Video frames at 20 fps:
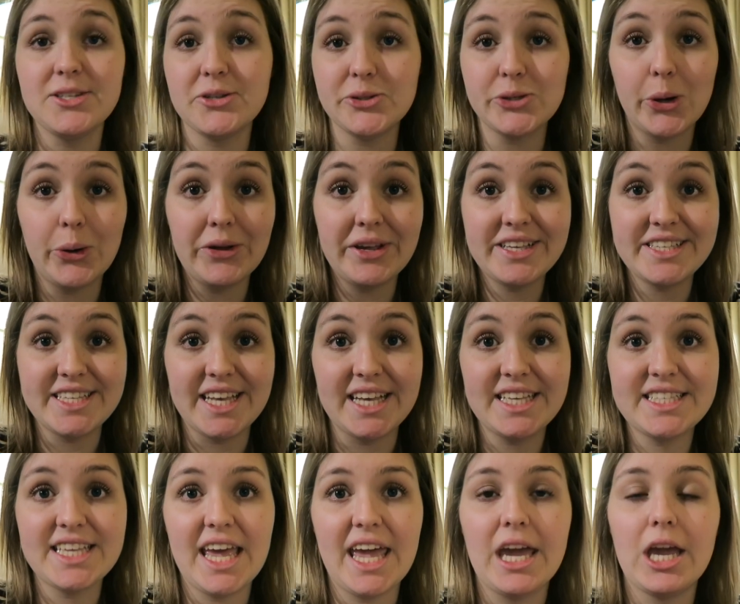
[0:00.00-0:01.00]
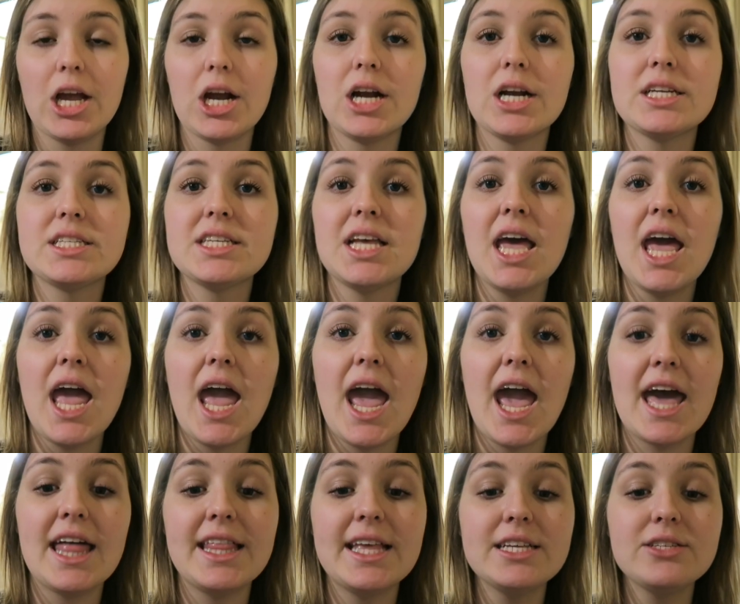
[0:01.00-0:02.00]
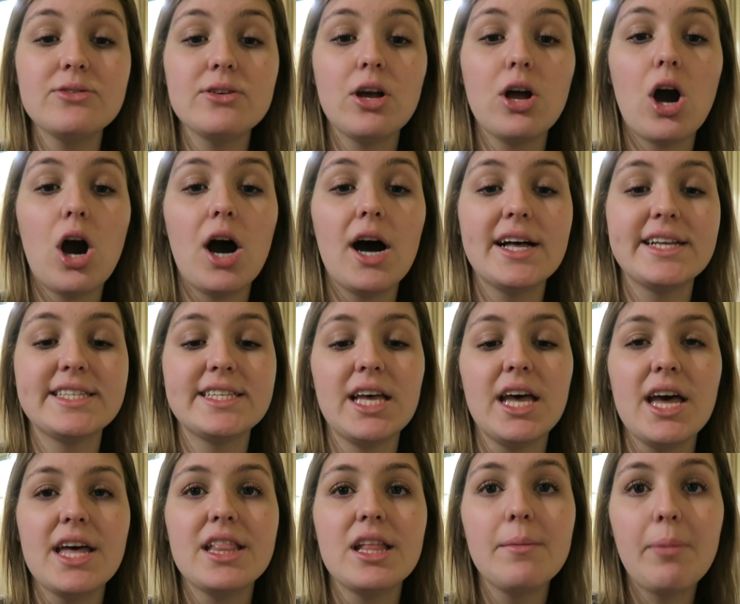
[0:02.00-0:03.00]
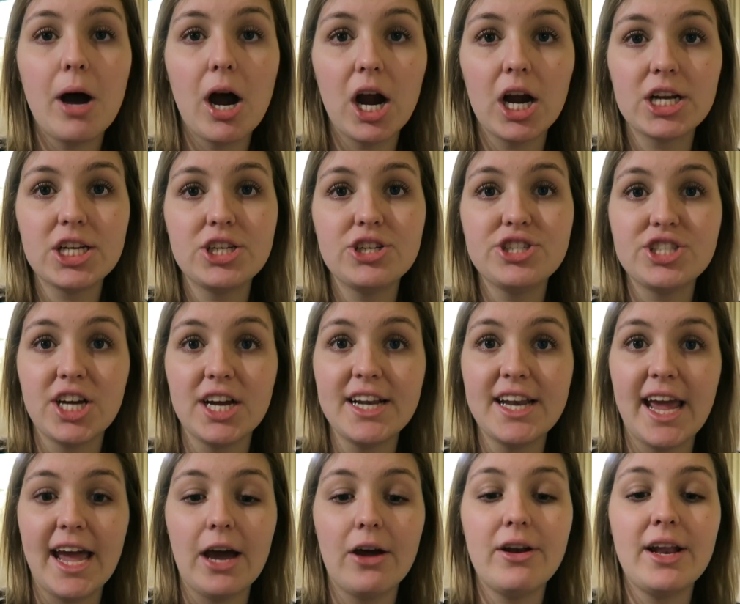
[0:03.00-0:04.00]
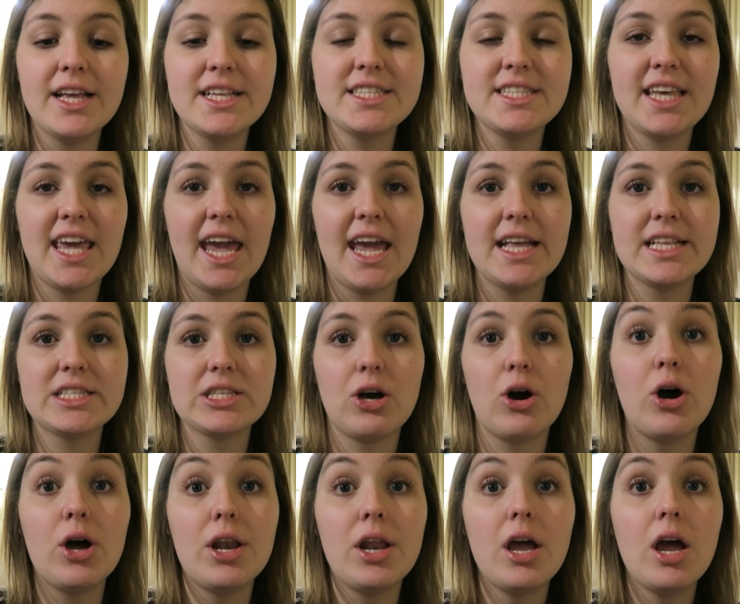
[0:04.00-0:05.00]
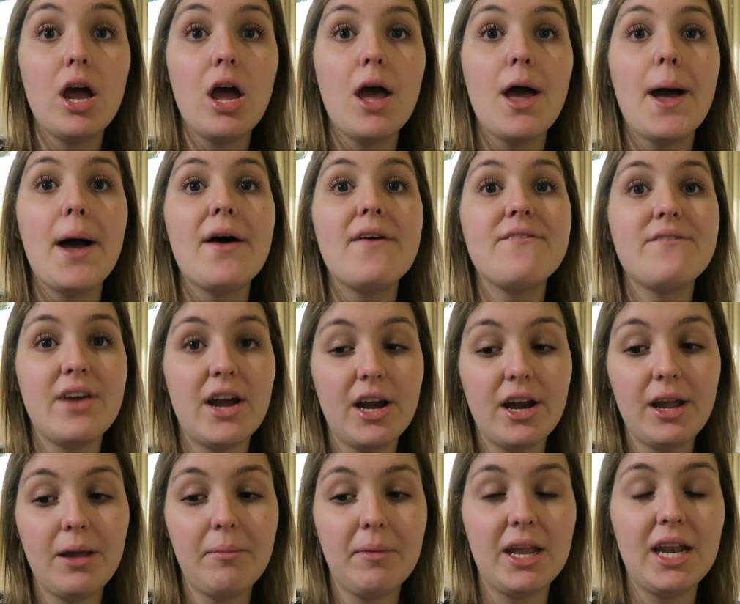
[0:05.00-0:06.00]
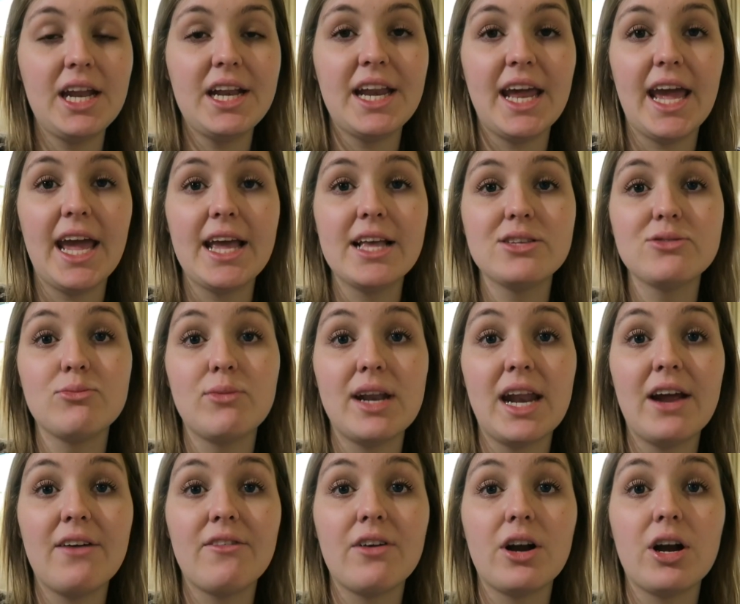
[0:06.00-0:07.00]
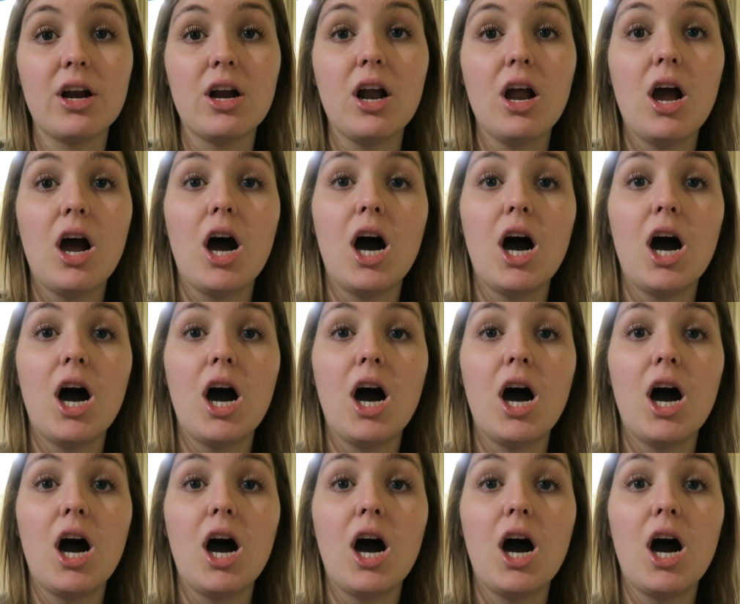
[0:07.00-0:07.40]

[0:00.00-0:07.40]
It was only 6 acres, and this would cause the park to shut down its gates on very many days whenever